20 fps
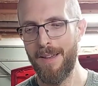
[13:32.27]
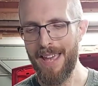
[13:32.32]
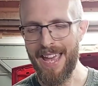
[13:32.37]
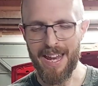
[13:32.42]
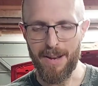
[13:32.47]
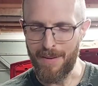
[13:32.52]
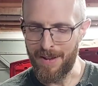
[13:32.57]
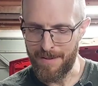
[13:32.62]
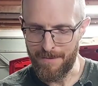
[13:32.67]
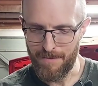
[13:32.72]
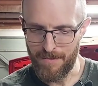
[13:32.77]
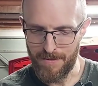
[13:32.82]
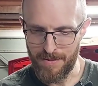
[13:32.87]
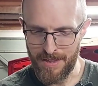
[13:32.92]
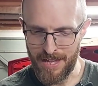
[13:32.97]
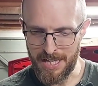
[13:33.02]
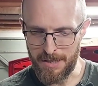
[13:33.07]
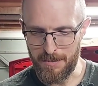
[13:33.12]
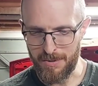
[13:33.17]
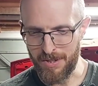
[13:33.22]
Anyway,
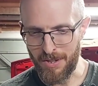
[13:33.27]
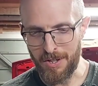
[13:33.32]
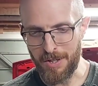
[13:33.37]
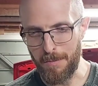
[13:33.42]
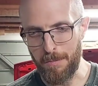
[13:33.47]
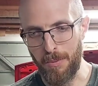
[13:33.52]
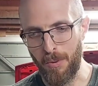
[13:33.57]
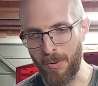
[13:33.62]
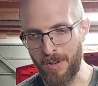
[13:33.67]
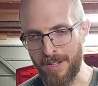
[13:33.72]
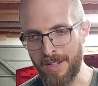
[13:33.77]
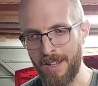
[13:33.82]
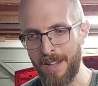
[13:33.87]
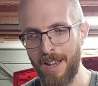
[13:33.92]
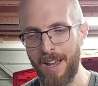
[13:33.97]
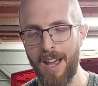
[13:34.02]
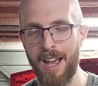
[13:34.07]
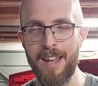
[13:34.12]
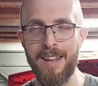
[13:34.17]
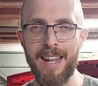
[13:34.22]
that is beside the point.
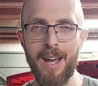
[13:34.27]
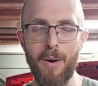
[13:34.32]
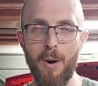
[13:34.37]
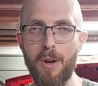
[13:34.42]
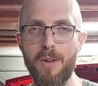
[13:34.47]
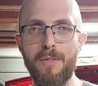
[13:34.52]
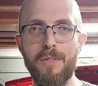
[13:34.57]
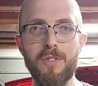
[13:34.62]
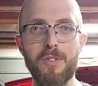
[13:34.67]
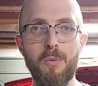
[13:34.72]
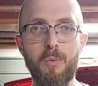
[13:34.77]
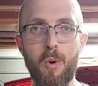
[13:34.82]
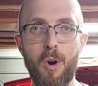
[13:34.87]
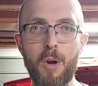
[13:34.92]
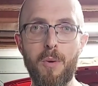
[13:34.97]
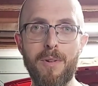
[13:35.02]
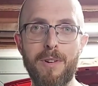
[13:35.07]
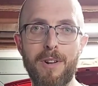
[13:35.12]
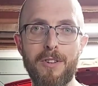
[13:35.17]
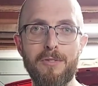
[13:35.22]
And now over to what
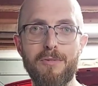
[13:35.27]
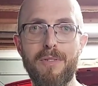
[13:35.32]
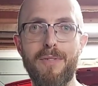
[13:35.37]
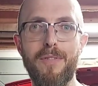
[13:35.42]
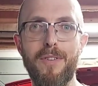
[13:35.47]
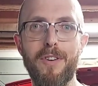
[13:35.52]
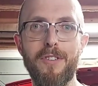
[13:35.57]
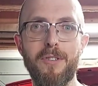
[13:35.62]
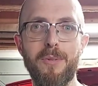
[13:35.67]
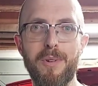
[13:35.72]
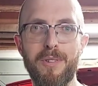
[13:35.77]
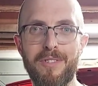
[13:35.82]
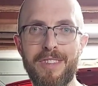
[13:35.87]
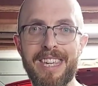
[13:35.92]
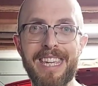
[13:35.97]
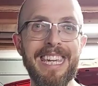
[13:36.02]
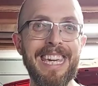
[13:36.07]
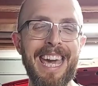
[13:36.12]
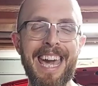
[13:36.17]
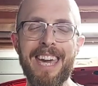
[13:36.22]
I would like to refer to as
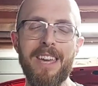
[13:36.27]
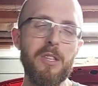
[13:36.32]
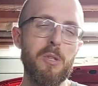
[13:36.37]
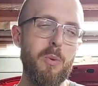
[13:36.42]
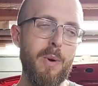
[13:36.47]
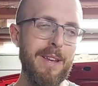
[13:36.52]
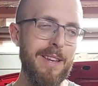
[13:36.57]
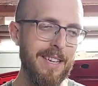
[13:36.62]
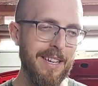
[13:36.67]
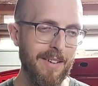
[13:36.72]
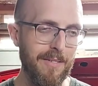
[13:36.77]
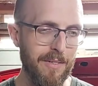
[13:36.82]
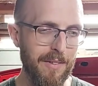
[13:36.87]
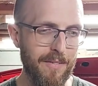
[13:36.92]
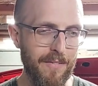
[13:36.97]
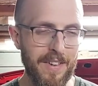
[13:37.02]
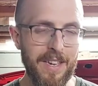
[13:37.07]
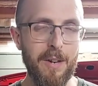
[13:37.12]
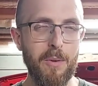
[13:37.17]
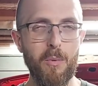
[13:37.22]
the K20 of the
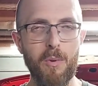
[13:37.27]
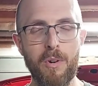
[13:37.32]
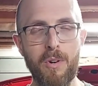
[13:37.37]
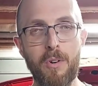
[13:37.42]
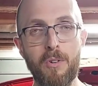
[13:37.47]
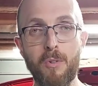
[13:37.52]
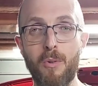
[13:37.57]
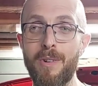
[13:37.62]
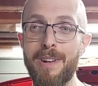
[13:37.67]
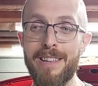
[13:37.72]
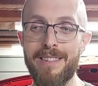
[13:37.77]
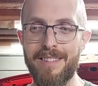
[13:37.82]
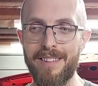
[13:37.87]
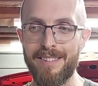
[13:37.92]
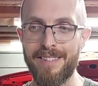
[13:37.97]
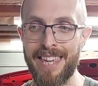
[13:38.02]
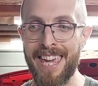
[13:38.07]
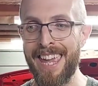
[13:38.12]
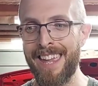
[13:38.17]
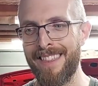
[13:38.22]
Fiat world, or at least
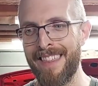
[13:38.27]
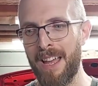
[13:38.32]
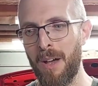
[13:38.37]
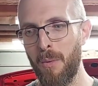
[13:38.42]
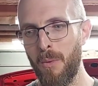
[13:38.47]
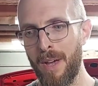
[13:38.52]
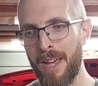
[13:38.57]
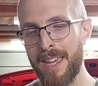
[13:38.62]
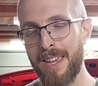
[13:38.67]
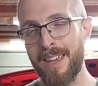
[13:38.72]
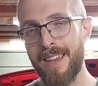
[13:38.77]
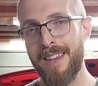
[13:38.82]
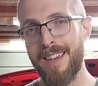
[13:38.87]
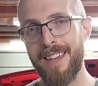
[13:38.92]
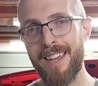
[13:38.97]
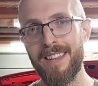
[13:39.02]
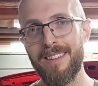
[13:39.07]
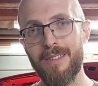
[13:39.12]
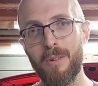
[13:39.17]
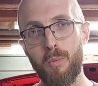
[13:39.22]
it's getting that way,
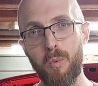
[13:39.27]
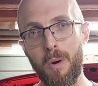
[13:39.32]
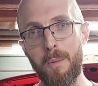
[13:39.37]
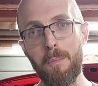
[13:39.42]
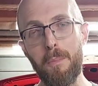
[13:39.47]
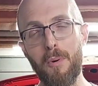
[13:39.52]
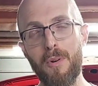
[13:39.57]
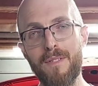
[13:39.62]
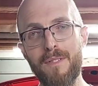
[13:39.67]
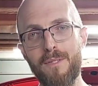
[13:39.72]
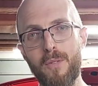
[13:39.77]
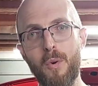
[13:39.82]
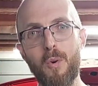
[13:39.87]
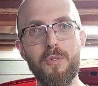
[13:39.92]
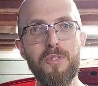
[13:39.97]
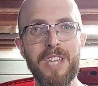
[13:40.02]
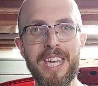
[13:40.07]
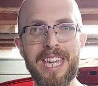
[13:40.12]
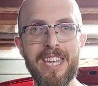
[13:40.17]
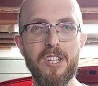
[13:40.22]
is the
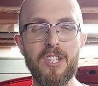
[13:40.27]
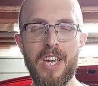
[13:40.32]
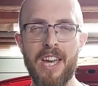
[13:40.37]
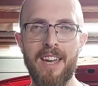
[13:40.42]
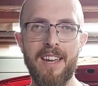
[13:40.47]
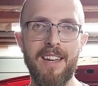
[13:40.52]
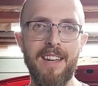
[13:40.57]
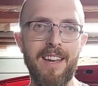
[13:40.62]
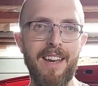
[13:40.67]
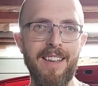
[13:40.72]
1.4 T-Jet.